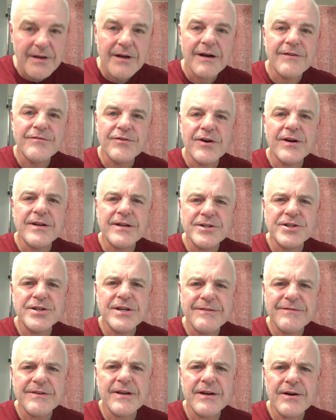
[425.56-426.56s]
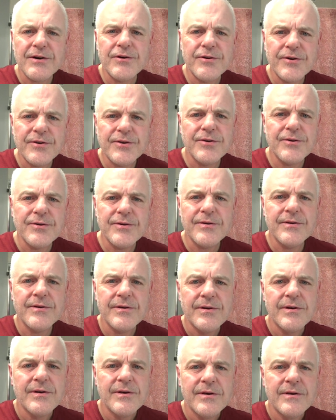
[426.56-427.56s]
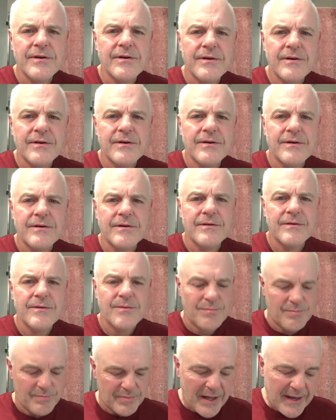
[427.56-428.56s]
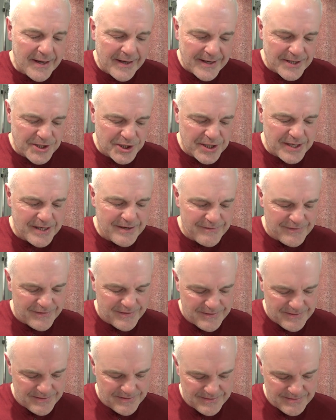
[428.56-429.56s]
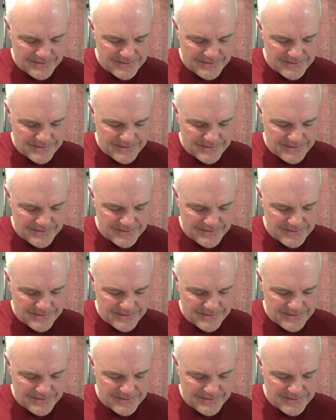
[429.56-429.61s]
Have you had a shave yet, or are you planning a shave?